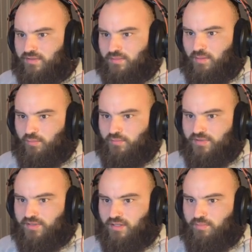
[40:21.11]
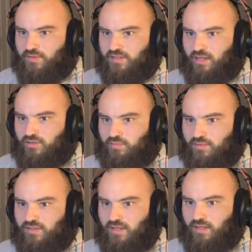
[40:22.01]
so maybe we'll skip this
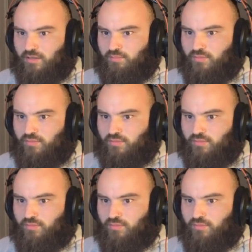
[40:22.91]
attribute type.